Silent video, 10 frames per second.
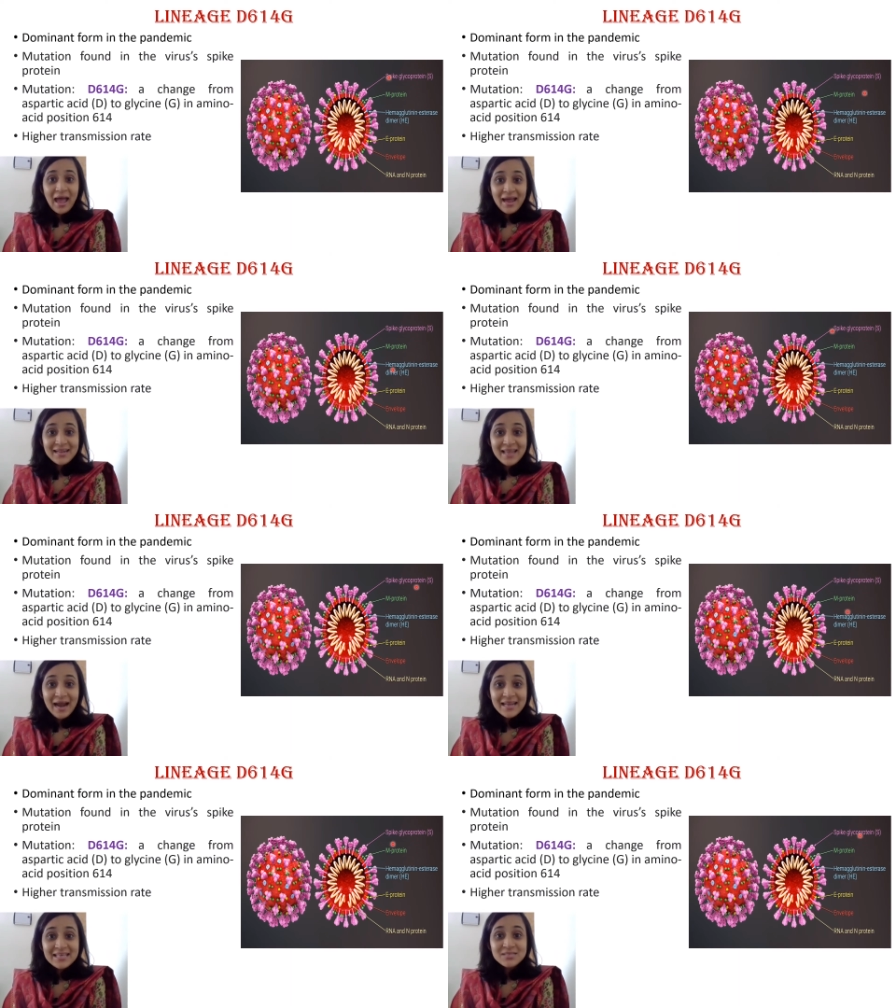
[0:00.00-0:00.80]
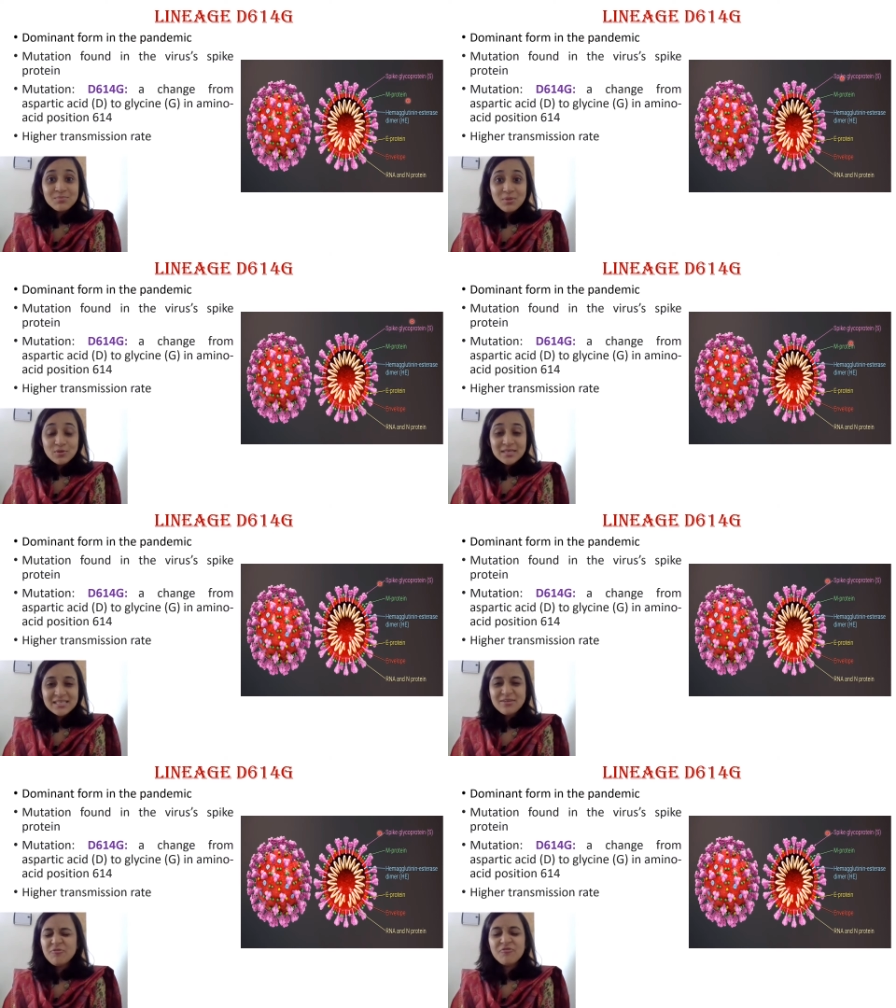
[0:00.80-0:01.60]
and that is
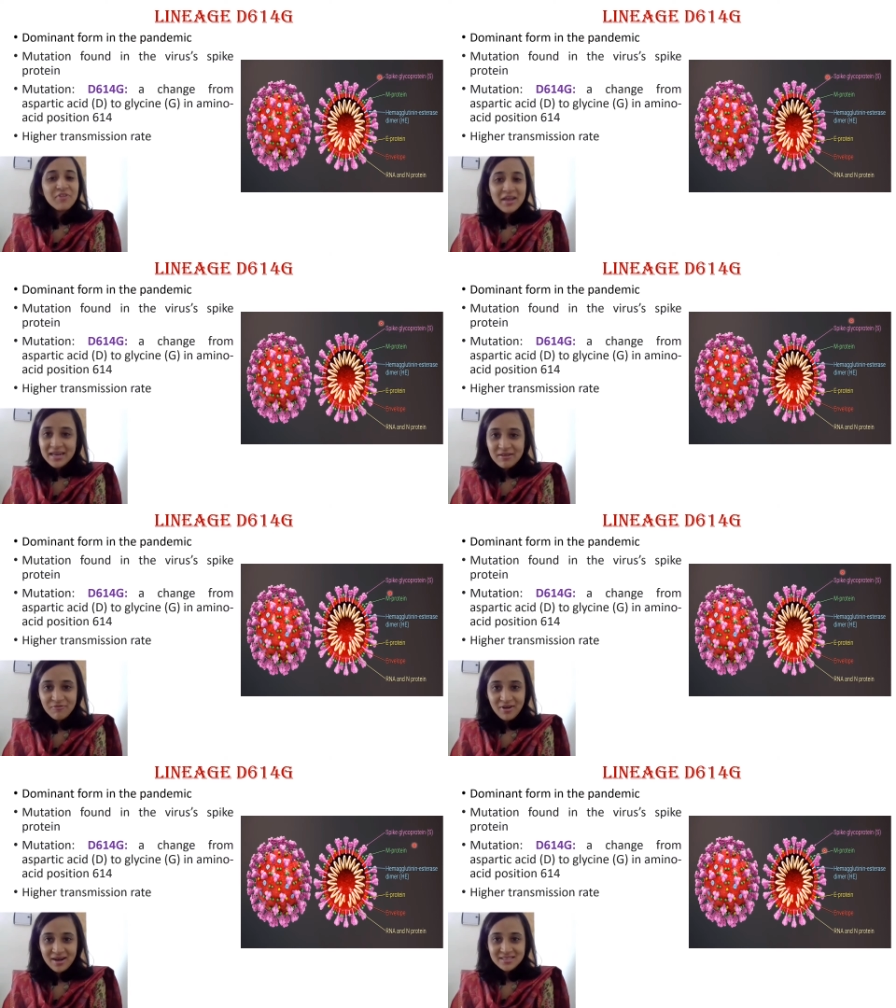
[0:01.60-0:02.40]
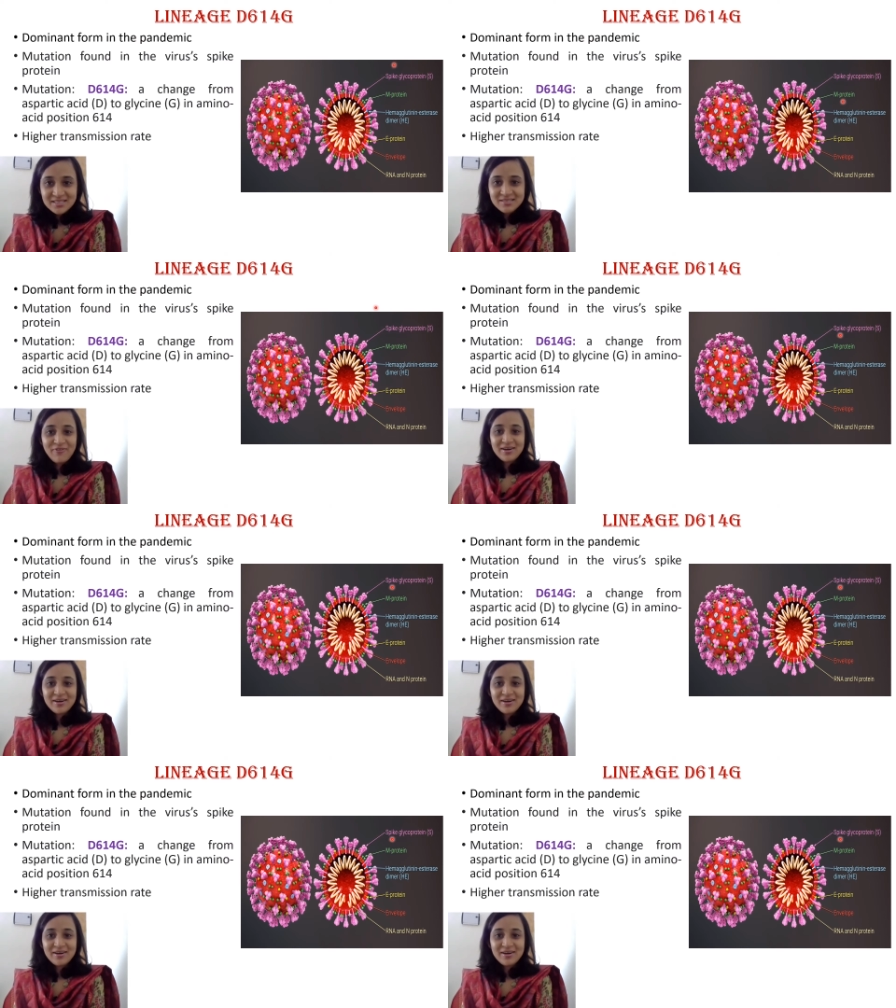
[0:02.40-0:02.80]
mutating very fast.